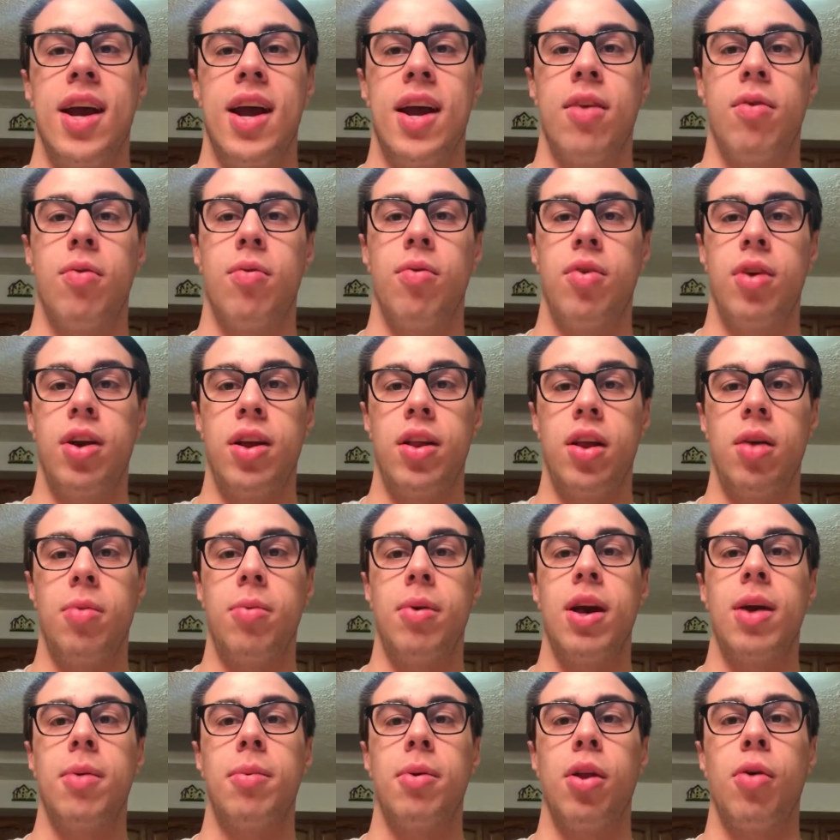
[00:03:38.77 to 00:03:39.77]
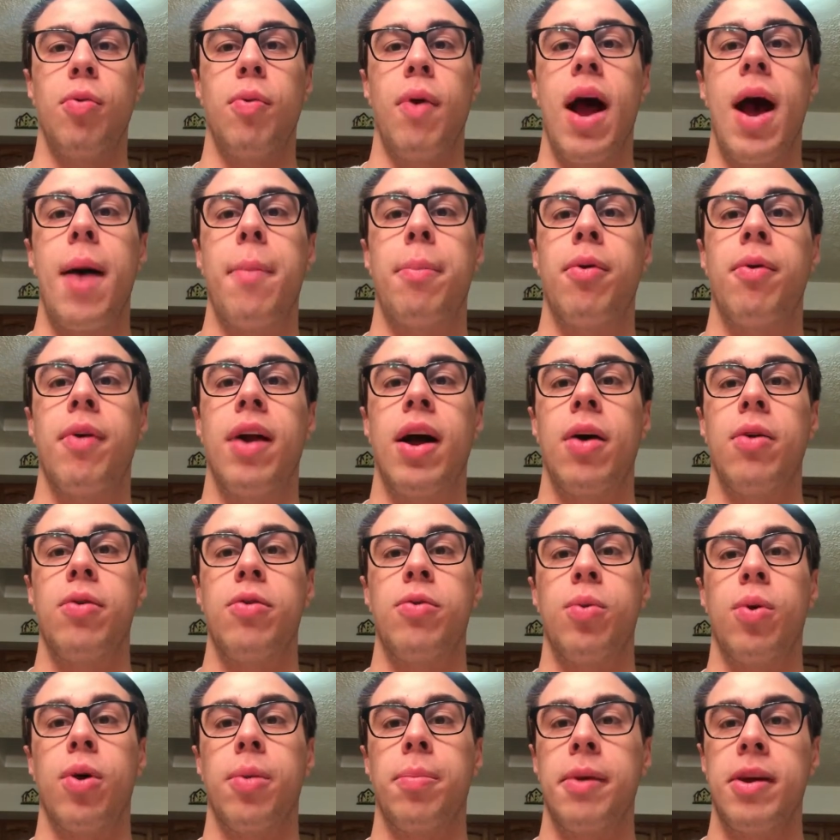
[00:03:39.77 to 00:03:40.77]
and really be able to wrap
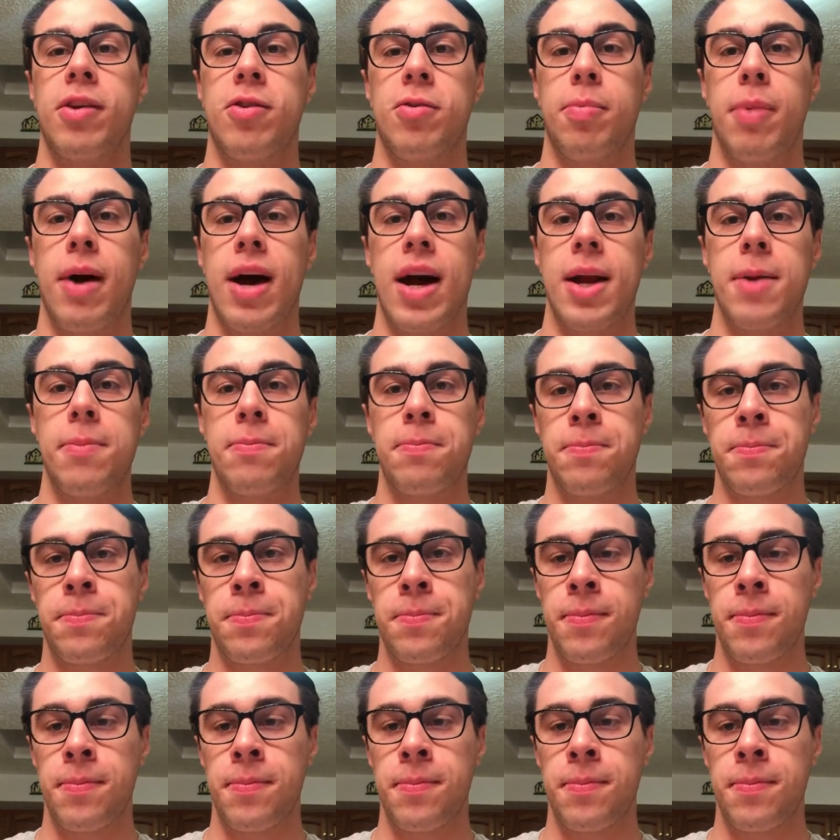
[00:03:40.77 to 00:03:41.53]
around toward my spine.